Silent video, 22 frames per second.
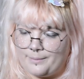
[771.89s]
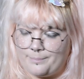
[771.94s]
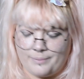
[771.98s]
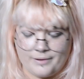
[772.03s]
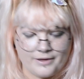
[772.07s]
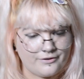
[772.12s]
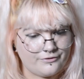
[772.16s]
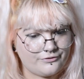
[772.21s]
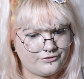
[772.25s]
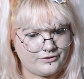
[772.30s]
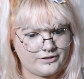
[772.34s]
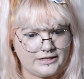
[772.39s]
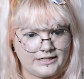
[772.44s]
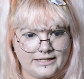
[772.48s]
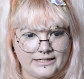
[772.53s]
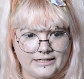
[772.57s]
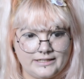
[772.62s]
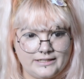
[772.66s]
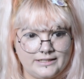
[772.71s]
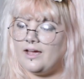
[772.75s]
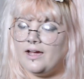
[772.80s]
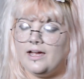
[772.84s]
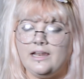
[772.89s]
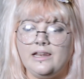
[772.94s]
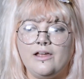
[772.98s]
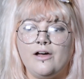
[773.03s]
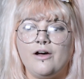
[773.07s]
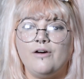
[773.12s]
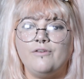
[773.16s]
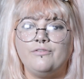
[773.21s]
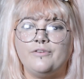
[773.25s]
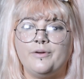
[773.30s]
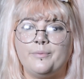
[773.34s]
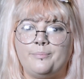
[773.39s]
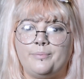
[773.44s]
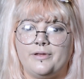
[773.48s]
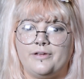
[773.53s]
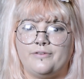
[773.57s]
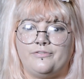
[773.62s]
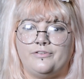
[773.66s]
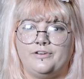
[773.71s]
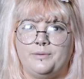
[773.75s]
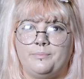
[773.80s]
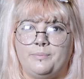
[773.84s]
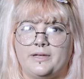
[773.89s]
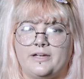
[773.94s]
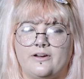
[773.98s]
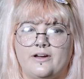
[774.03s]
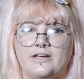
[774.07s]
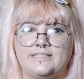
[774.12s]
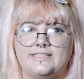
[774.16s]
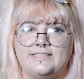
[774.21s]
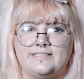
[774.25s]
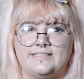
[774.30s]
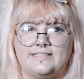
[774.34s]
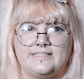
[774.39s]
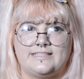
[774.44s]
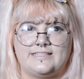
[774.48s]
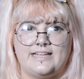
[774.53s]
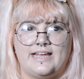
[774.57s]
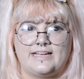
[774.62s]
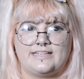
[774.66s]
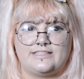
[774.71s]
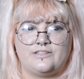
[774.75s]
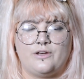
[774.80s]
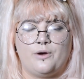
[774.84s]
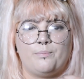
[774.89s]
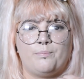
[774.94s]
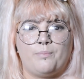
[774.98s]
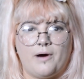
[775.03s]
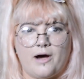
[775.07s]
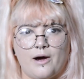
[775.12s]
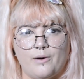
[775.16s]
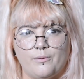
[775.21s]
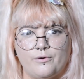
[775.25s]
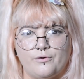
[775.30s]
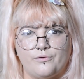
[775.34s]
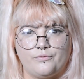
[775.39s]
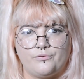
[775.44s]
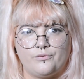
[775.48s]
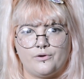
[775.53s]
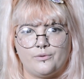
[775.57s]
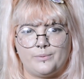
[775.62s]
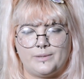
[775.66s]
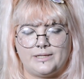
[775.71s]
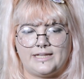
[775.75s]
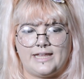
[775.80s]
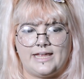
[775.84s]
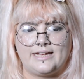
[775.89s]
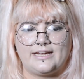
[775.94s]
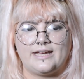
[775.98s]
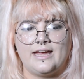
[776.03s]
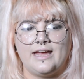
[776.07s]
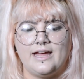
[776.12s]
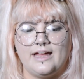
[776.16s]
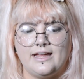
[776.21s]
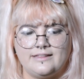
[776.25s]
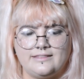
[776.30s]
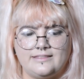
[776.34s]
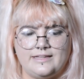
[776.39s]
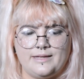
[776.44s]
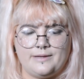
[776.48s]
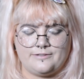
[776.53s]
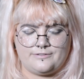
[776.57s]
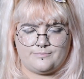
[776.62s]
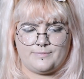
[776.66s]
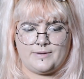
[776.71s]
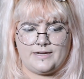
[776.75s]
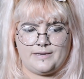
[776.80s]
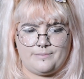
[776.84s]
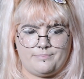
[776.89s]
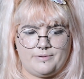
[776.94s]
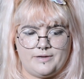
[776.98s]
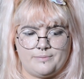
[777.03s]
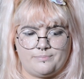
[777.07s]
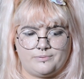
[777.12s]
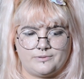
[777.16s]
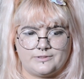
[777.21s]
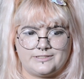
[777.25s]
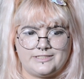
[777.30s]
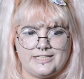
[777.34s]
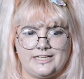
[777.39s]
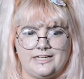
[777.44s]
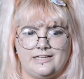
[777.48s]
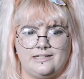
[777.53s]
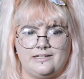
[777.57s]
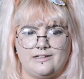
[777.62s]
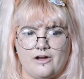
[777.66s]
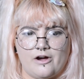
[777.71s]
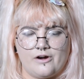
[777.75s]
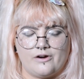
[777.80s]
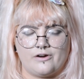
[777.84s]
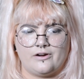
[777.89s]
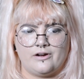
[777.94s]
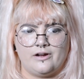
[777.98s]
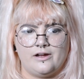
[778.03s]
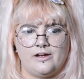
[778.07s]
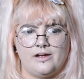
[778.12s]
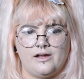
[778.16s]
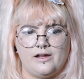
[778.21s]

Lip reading: Epiphany. I love Epiphany because it's just like so powerful when like this many people sing along